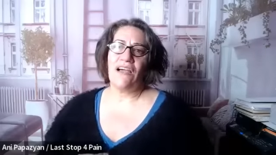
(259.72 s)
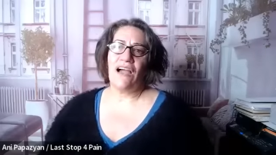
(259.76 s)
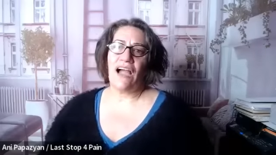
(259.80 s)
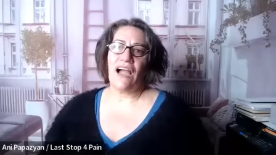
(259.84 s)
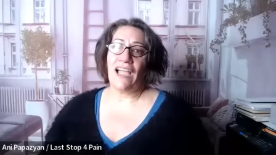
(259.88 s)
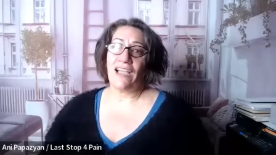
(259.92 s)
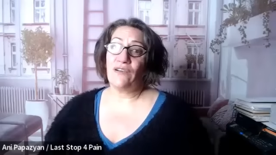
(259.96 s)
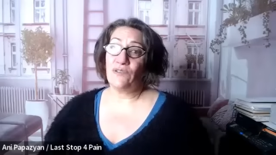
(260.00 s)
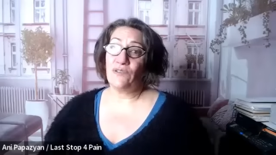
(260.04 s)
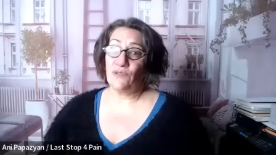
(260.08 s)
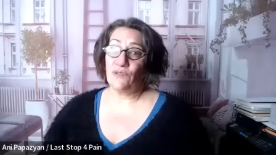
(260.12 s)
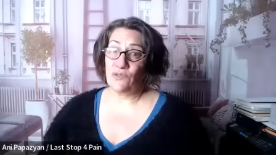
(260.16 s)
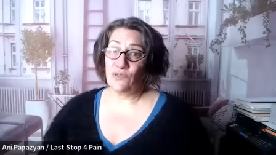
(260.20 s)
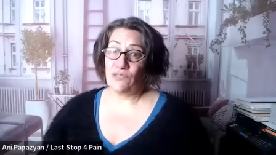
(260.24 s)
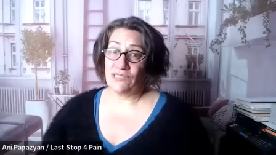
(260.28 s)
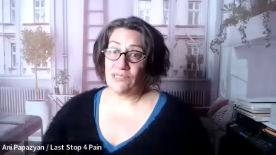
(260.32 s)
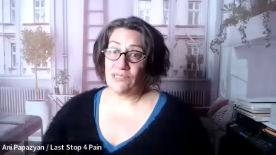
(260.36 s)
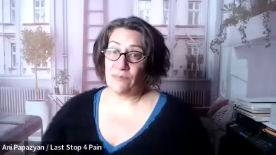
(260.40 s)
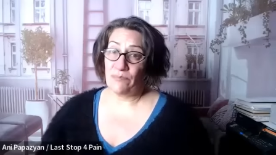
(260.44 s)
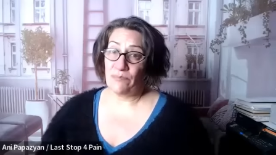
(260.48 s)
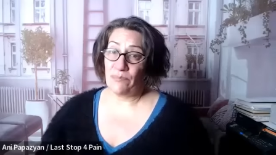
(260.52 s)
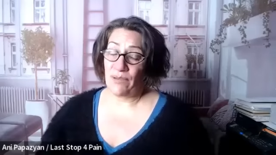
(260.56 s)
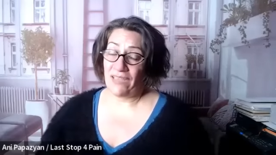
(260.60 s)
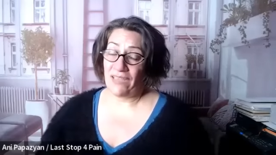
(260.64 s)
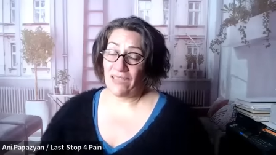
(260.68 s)
I go to
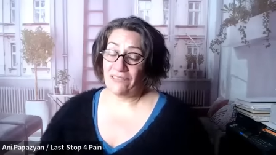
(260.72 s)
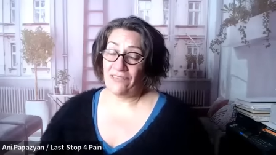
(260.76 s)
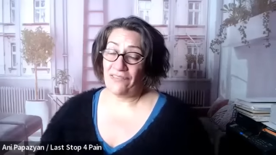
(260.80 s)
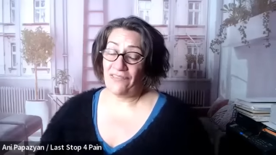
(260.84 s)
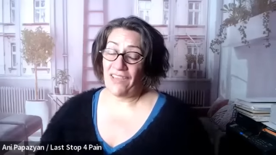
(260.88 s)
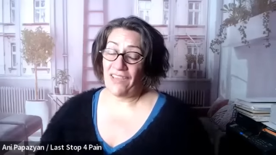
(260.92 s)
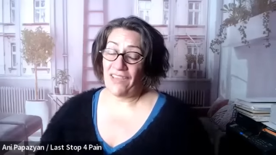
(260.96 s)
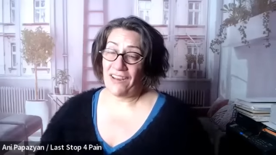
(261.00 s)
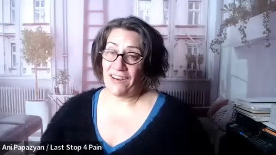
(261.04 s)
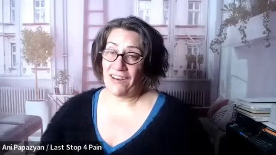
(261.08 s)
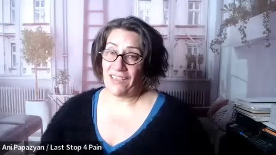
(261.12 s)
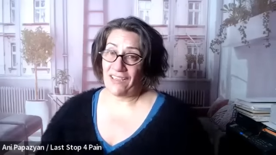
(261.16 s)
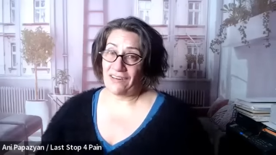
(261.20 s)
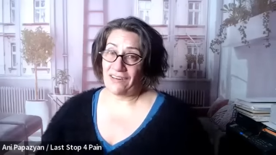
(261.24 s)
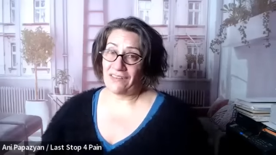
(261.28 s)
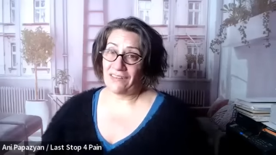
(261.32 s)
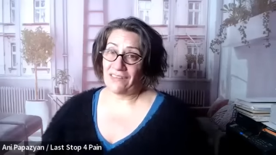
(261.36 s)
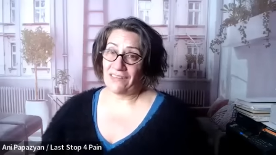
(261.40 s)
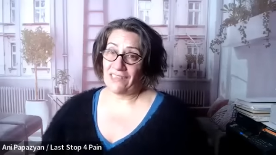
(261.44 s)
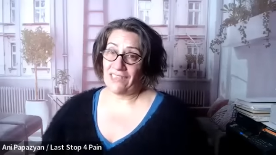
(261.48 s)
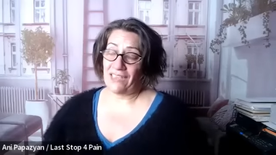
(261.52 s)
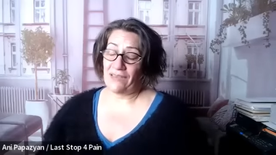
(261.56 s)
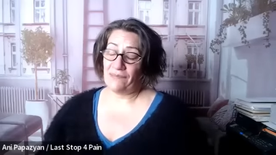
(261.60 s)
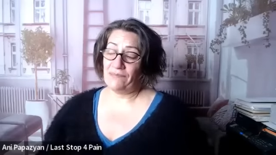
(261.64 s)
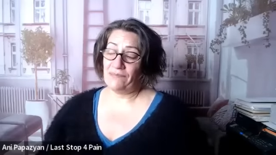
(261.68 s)
bed very
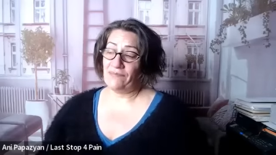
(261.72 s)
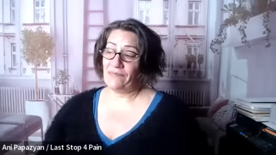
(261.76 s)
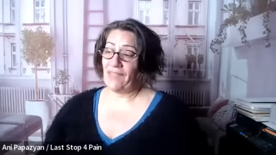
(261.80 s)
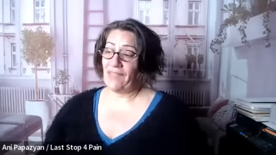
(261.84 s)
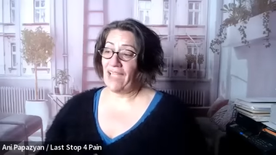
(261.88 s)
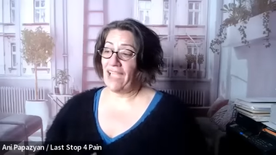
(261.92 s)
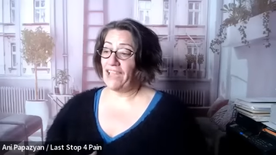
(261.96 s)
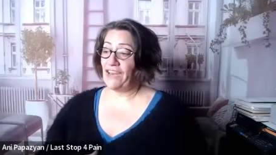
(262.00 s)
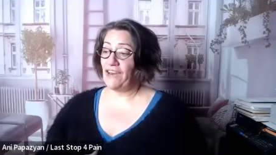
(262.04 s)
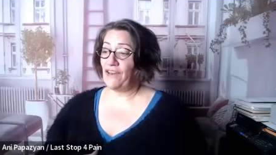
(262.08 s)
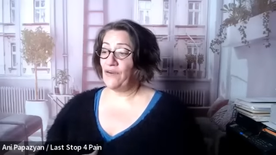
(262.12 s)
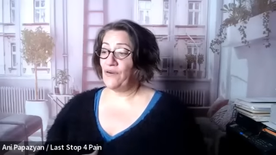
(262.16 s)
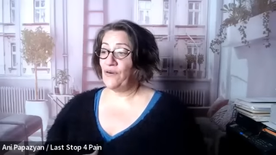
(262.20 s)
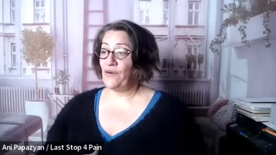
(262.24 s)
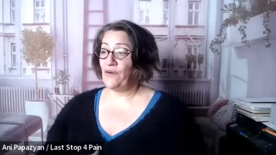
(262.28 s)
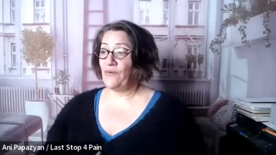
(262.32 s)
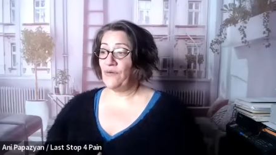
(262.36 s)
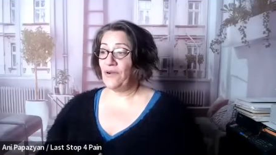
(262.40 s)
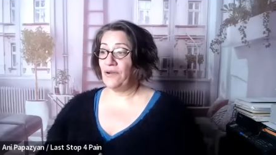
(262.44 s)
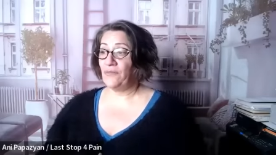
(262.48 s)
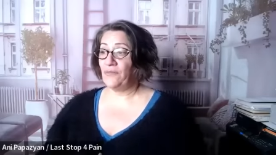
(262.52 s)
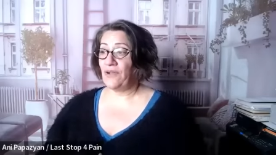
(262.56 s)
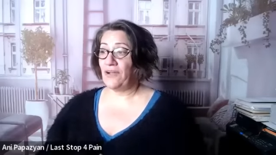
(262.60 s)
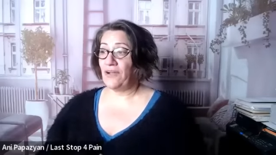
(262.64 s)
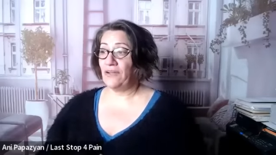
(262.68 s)
early. I know
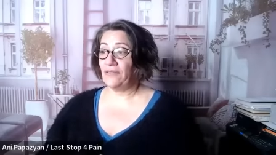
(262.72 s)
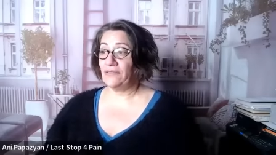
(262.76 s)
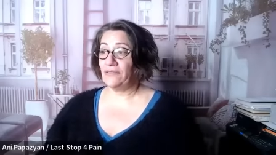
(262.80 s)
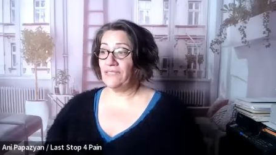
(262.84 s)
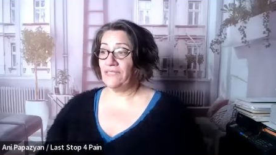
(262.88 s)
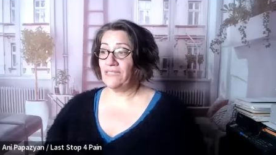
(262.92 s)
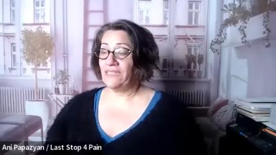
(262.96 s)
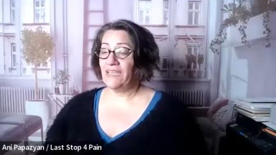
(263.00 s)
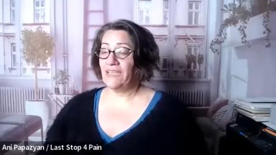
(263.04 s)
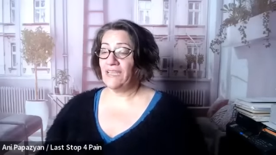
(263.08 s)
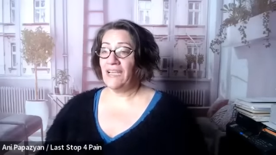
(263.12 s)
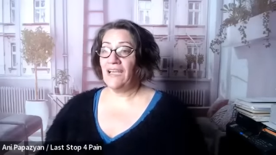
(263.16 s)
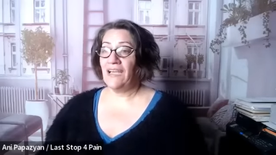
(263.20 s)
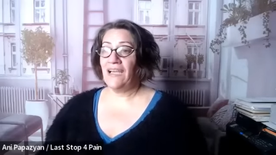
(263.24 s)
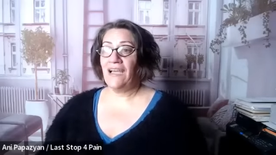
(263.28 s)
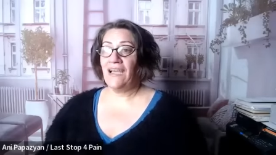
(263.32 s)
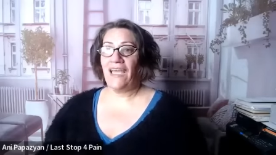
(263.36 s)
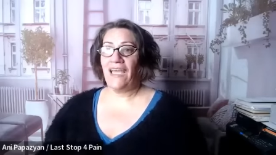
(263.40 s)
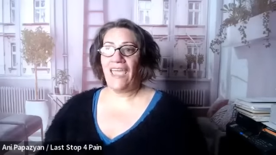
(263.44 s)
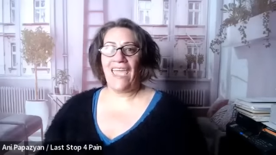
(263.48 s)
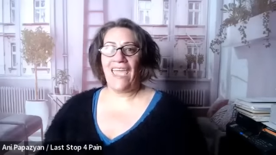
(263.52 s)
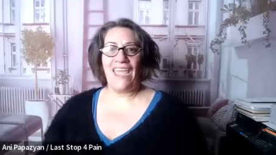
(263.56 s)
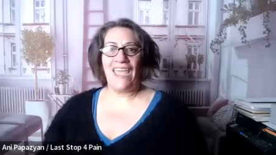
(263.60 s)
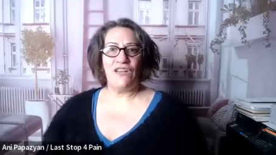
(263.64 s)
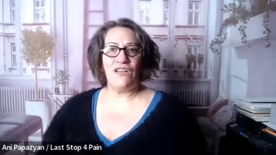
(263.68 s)
around
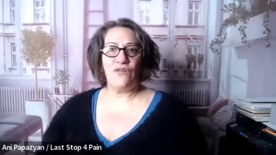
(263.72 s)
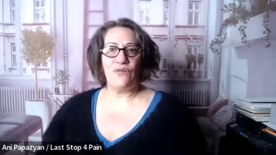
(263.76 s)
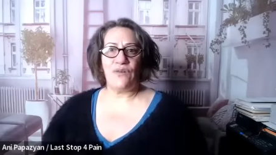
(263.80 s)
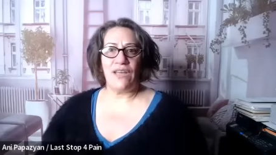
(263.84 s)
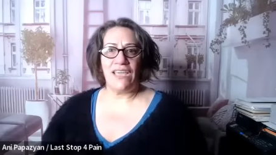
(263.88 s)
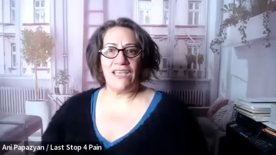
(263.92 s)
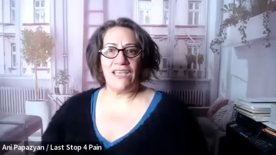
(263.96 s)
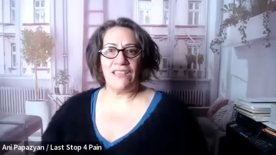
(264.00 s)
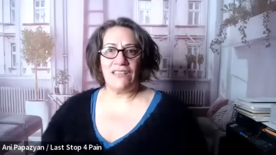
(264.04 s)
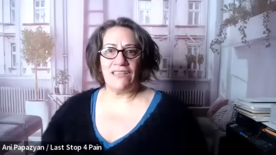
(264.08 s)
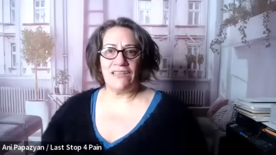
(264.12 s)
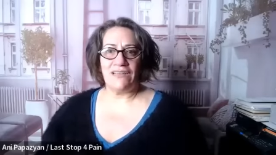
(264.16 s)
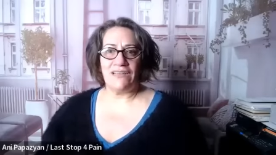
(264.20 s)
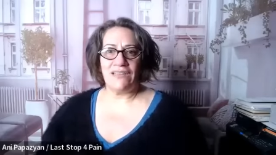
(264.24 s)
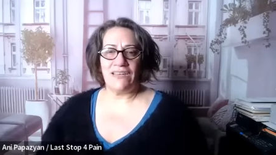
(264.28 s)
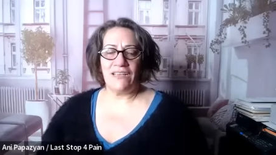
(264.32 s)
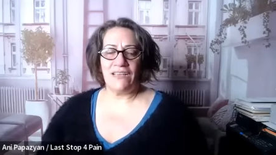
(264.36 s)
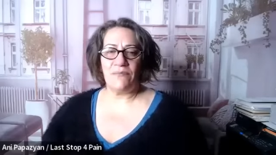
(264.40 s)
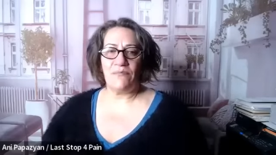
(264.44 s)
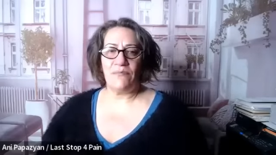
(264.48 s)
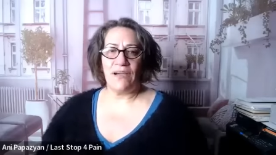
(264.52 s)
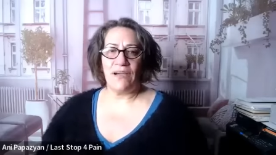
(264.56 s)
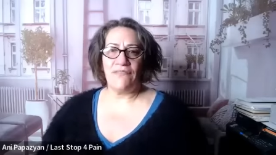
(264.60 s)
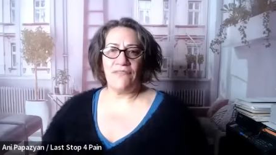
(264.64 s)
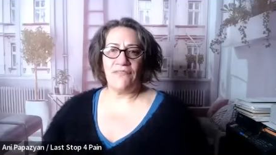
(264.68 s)
8 or 8:30,
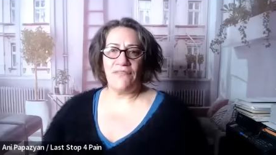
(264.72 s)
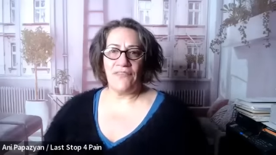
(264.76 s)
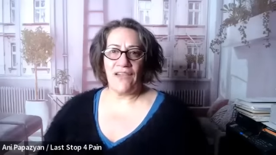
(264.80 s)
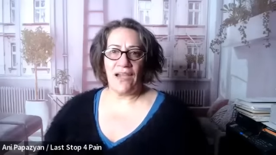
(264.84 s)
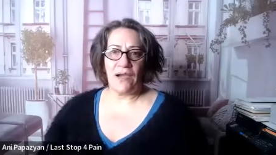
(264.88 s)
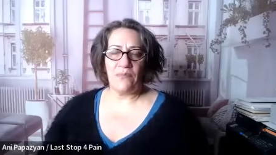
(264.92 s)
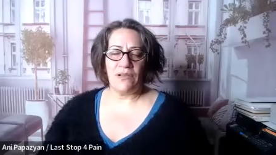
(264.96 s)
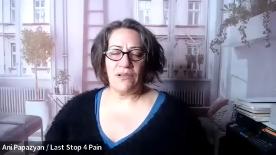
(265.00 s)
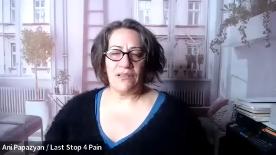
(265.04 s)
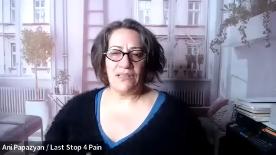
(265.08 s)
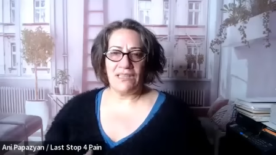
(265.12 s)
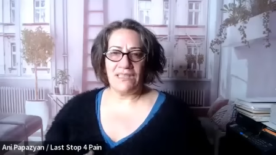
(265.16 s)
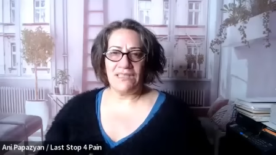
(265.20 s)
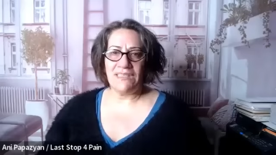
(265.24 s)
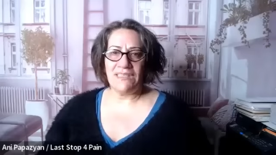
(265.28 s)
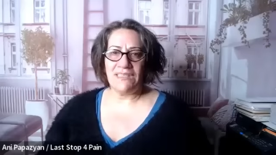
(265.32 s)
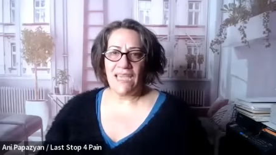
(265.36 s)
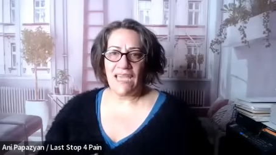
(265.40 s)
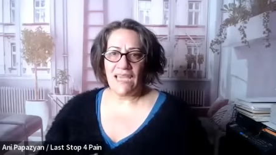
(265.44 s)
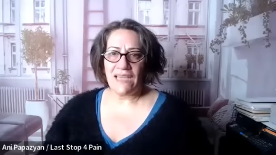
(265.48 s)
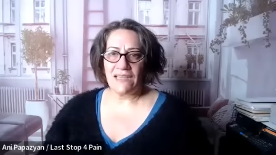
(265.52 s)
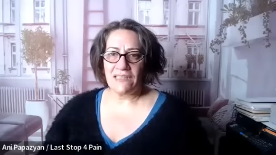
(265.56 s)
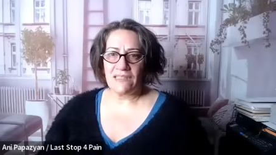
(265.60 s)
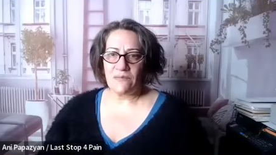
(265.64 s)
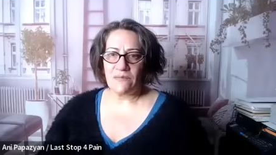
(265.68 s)
my family
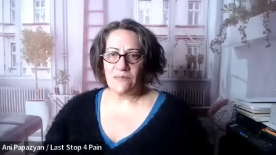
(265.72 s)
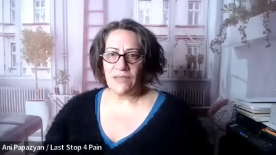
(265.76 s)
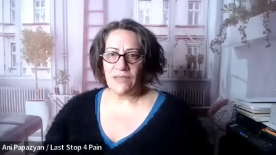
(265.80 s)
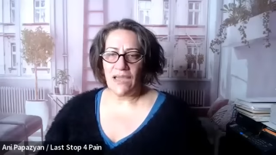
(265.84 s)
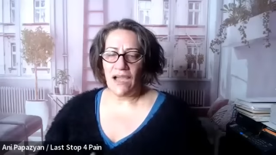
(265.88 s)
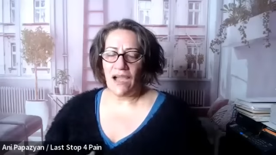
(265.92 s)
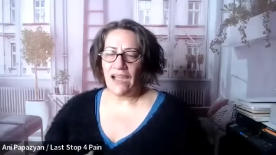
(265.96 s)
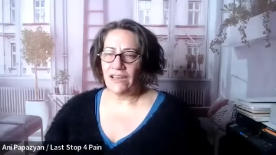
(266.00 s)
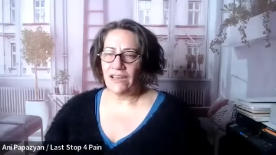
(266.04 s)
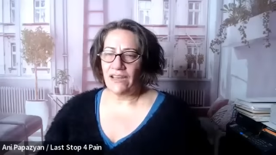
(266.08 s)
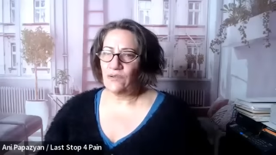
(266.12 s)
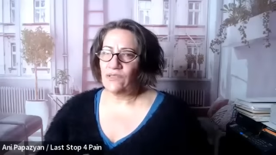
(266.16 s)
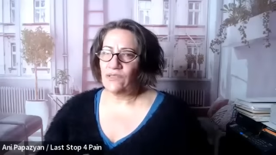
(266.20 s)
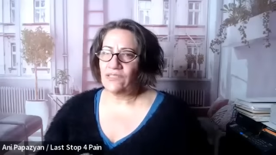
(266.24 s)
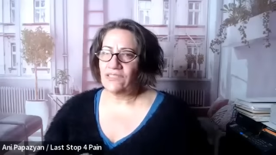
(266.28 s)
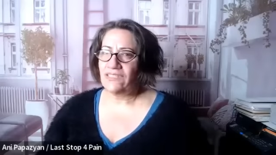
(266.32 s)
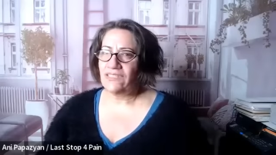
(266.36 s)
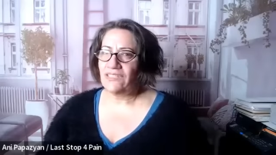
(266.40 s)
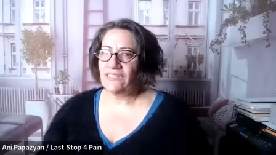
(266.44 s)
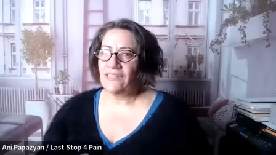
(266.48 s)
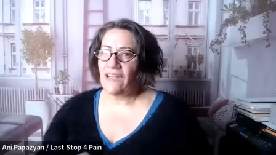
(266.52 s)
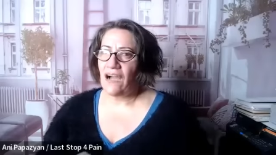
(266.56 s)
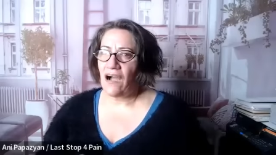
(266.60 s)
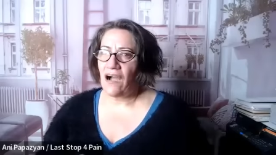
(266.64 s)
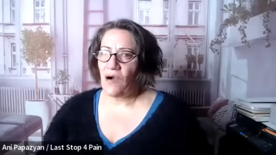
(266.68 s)
texts me, "Are you
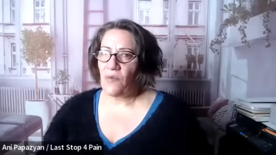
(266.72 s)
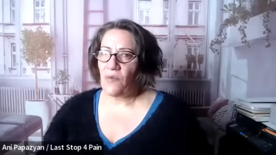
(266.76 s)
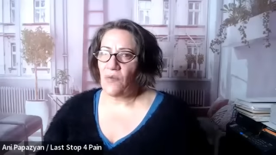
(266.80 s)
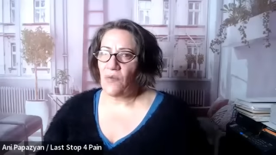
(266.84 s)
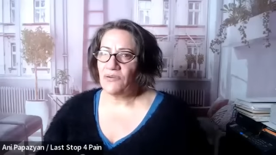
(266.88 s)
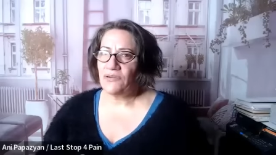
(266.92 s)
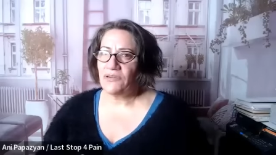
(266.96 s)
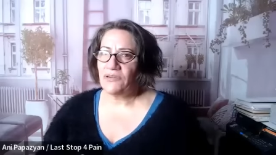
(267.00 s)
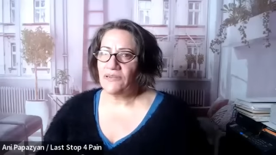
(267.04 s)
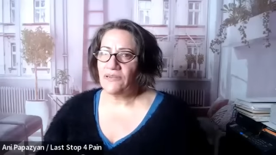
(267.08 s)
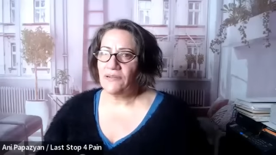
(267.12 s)
still up?"